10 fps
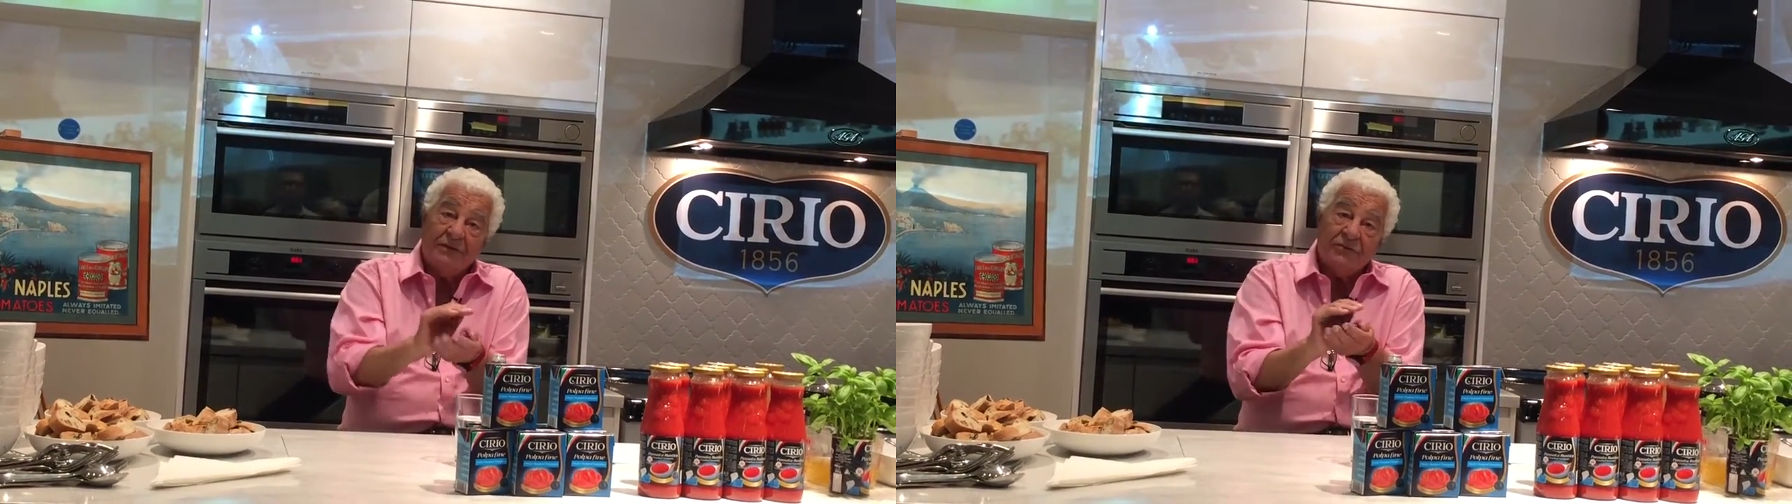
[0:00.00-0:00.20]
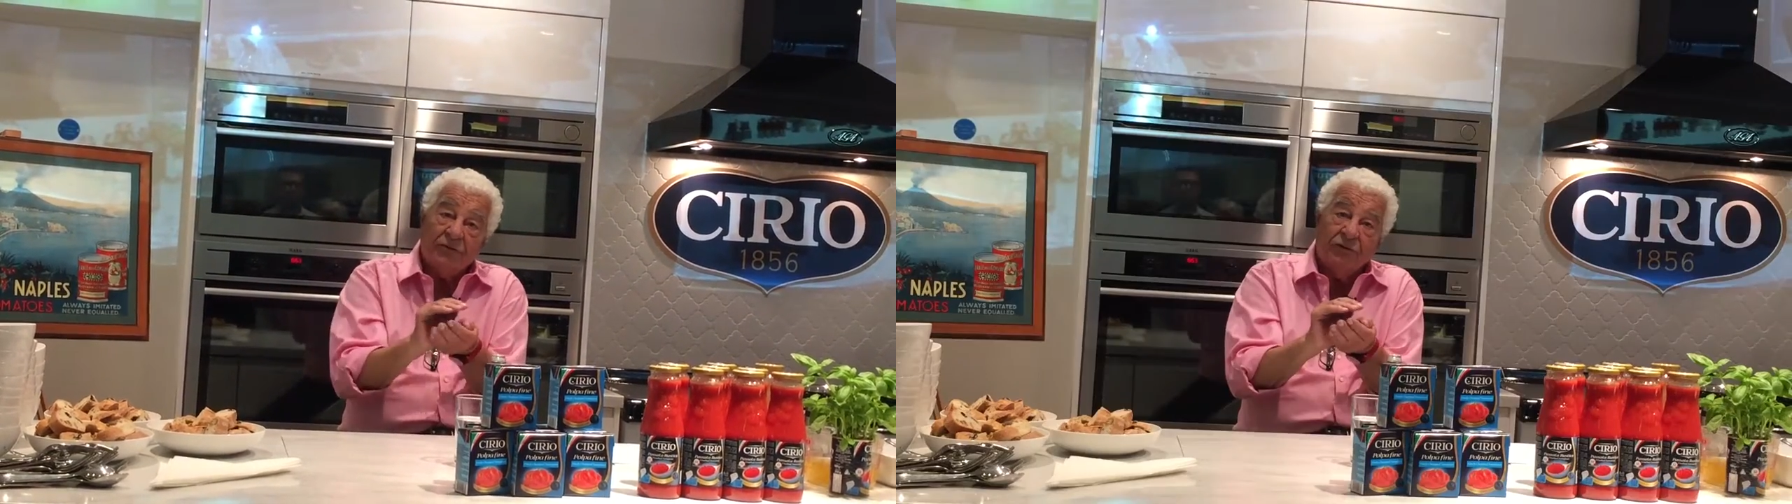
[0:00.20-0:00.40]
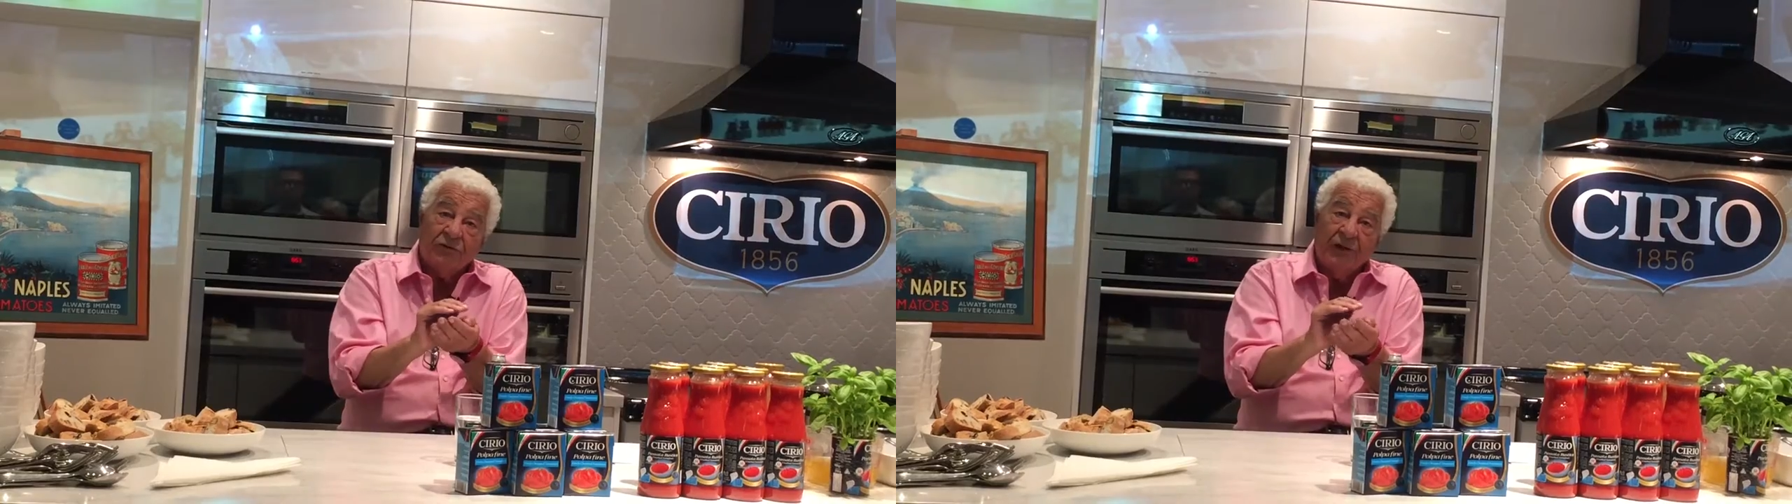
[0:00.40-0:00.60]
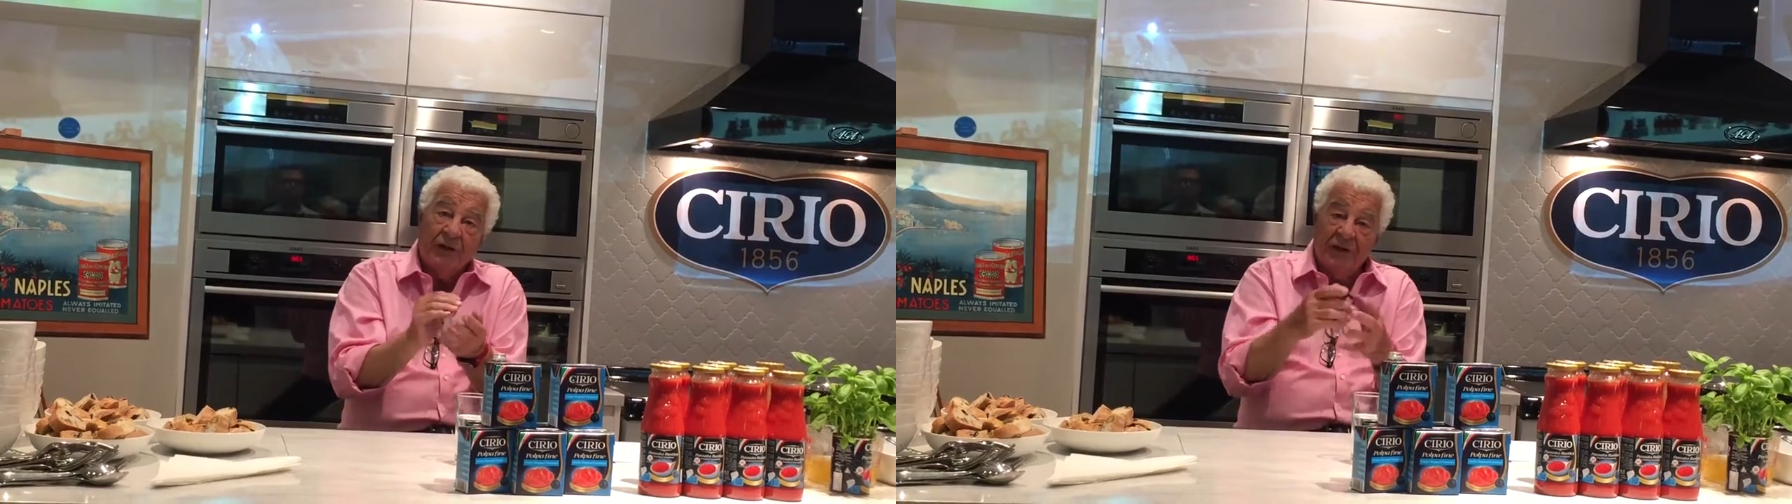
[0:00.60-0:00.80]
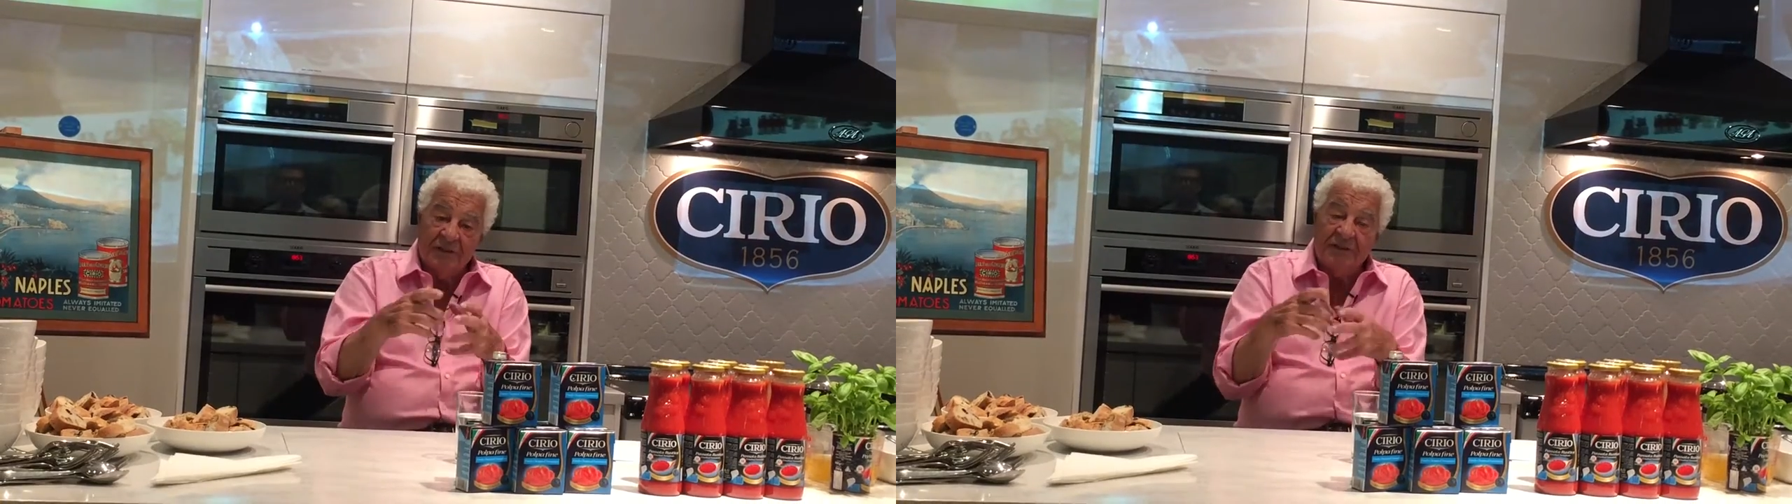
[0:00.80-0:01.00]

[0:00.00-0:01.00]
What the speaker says: a sort of